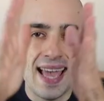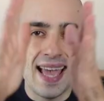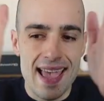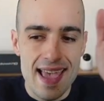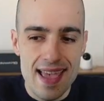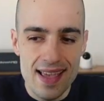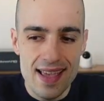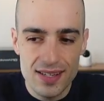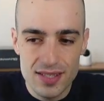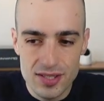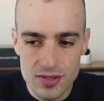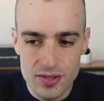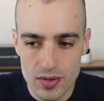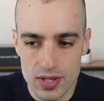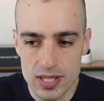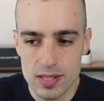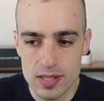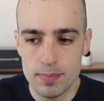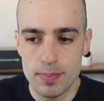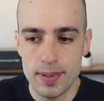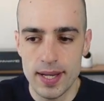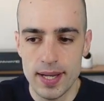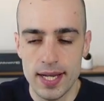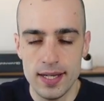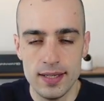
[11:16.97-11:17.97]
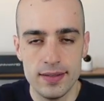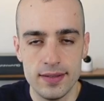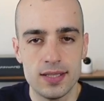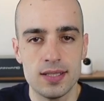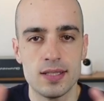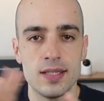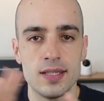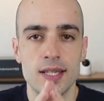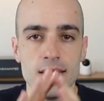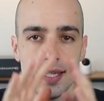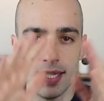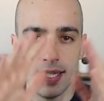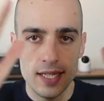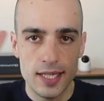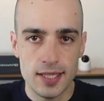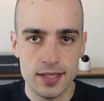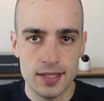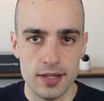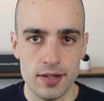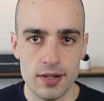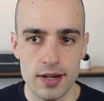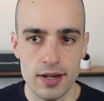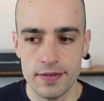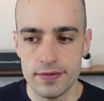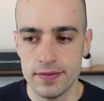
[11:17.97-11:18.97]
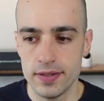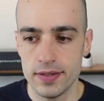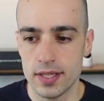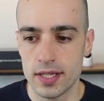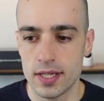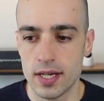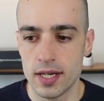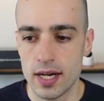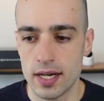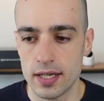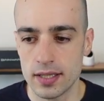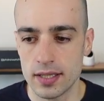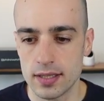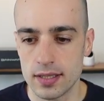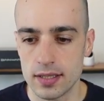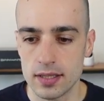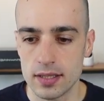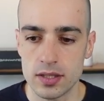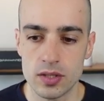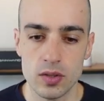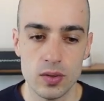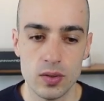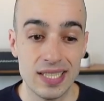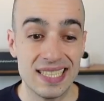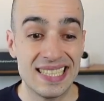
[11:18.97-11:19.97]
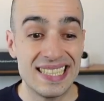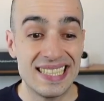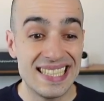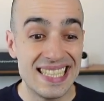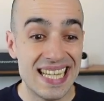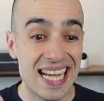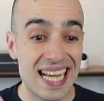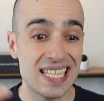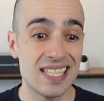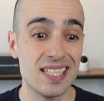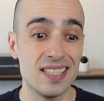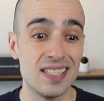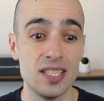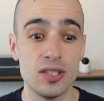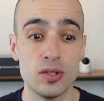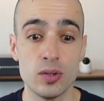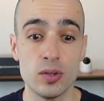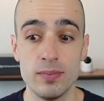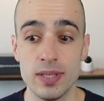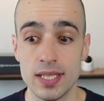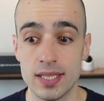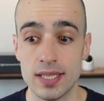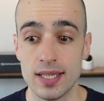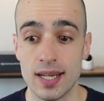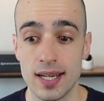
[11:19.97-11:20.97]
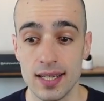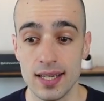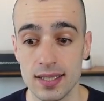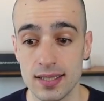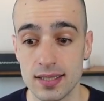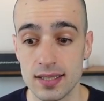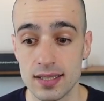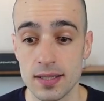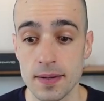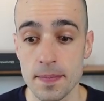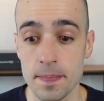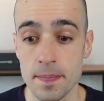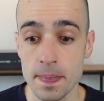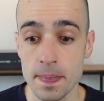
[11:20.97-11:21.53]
extra space in the graphic card, so it doesn't need to be tight.